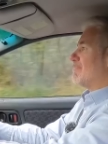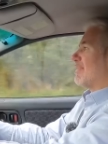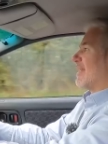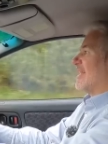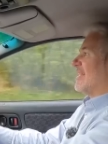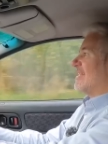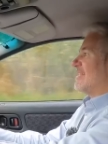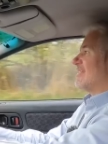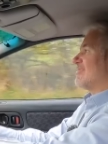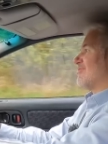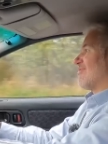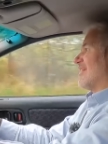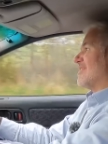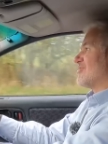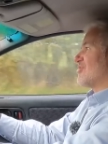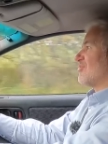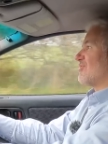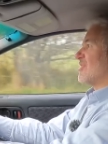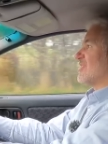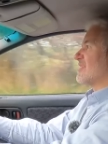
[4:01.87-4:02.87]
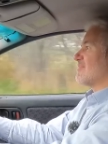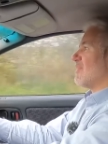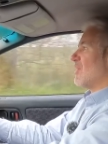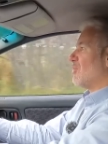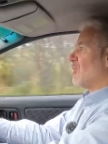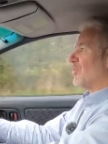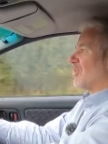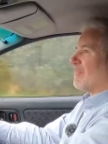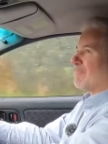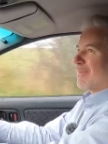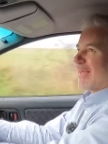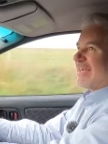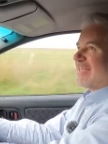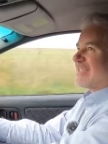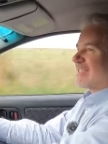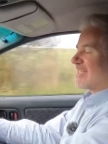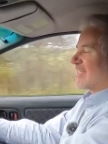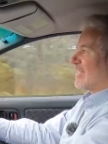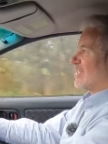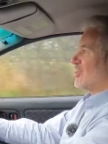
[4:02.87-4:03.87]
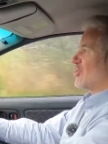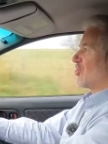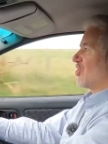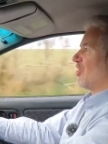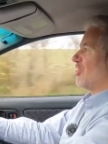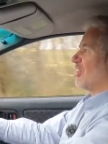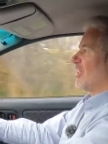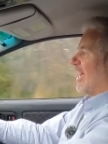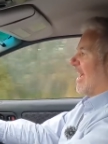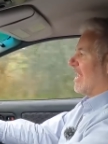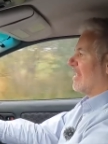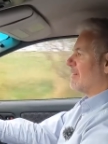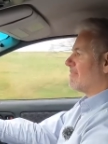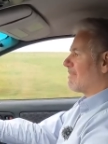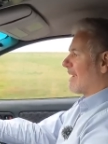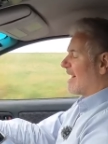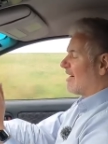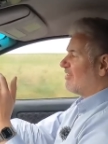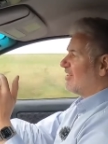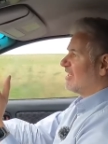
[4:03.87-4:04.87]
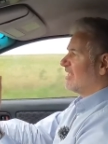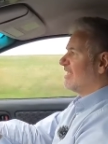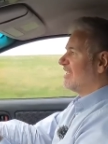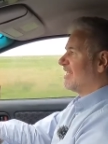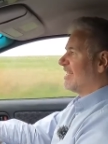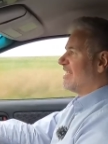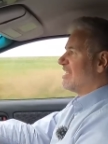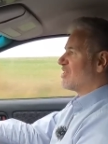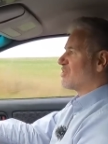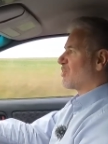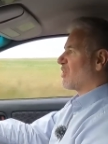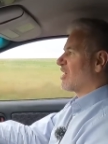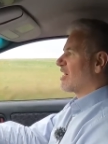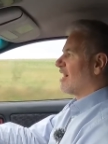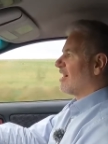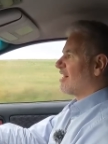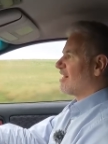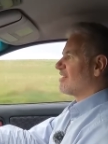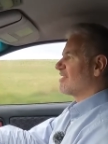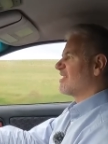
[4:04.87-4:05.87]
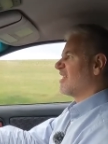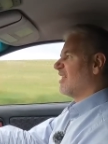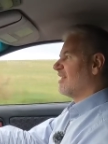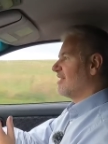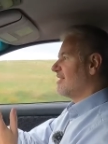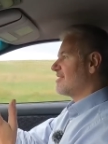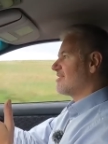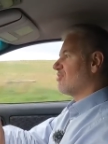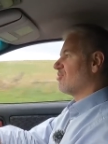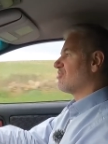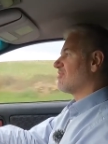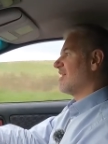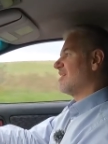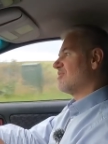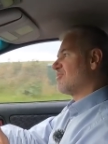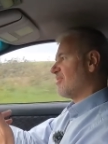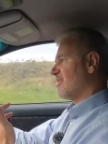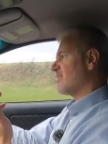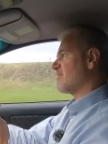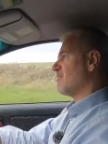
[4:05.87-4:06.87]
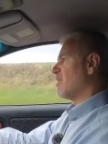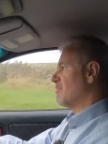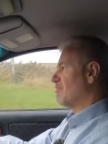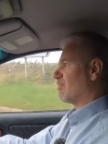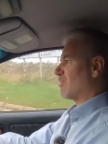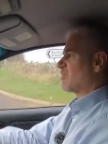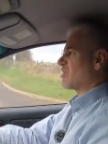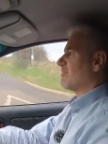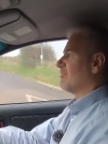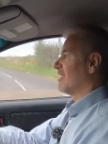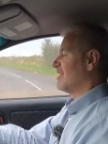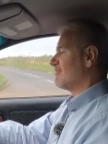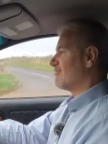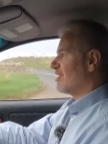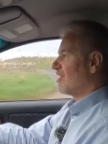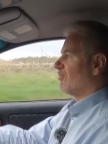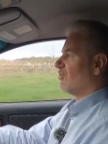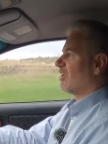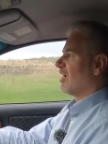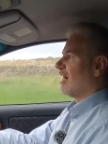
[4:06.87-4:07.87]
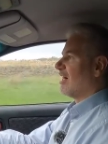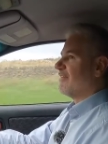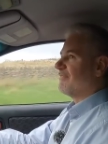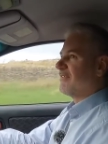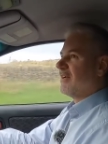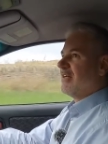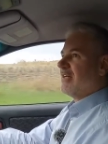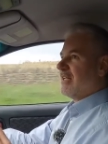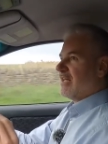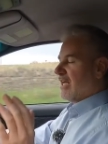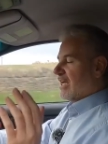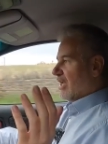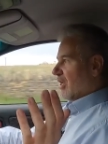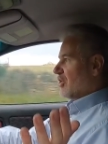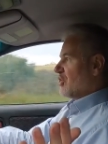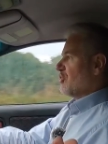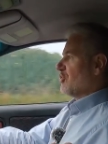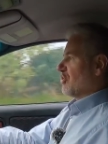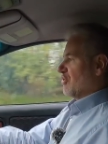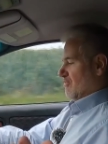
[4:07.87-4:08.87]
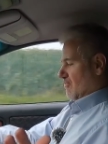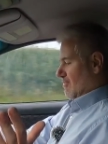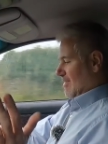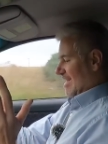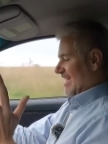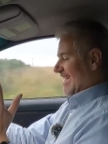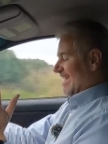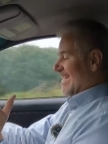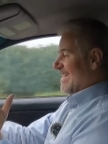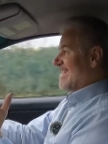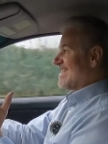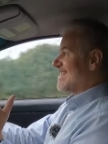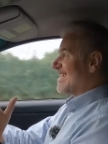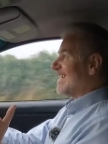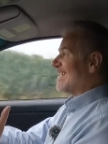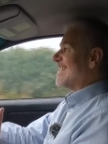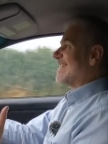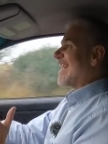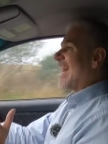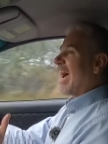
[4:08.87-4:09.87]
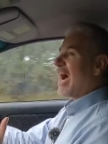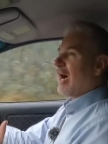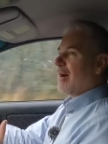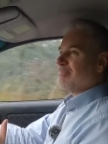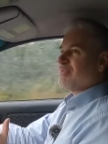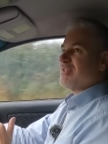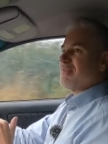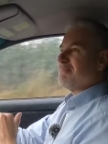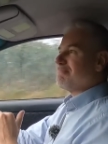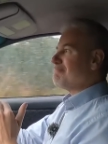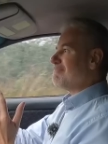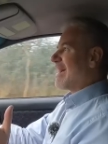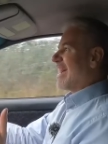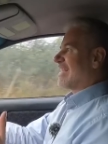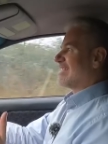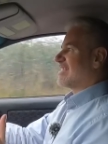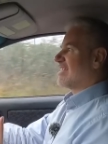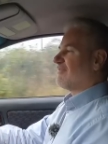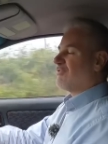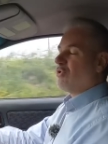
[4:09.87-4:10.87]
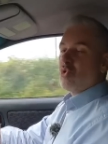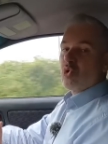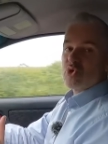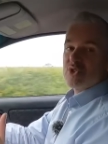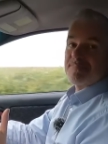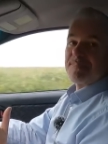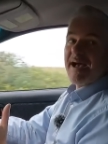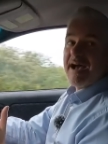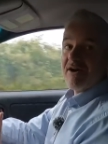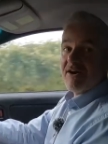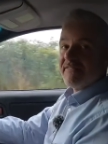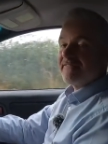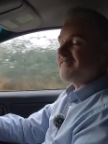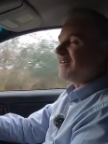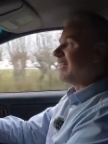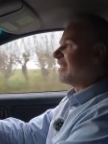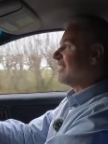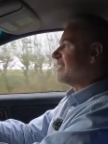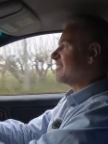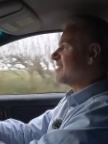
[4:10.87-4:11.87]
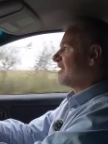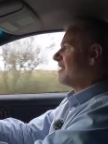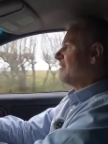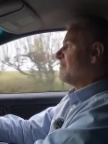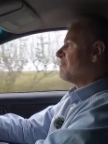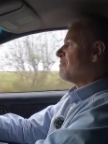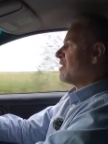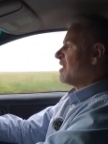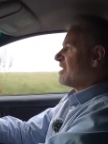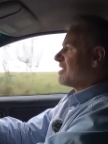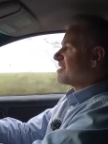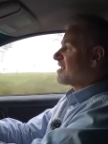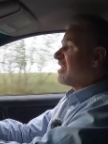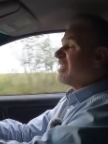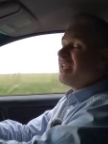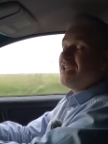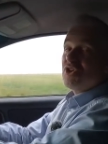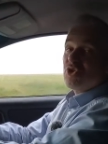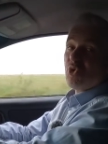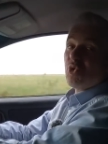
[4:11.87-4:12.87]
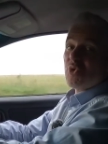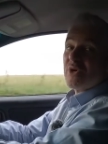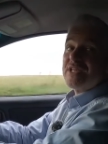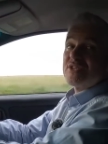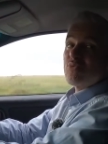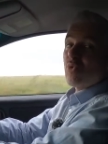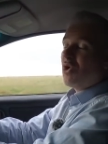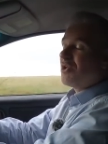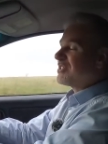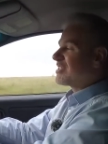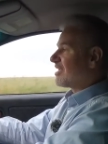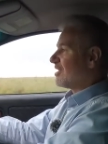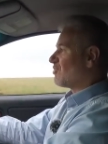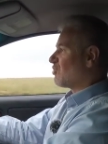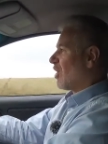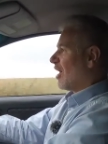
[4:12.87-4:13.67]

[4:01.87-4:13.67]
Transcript: played Gran Turismo on the PlayStation, and apparently these were cars that, at least on Gran Turismo, possibly in real life, you could really easily get up to massive horsepower figures. So he'd always wanted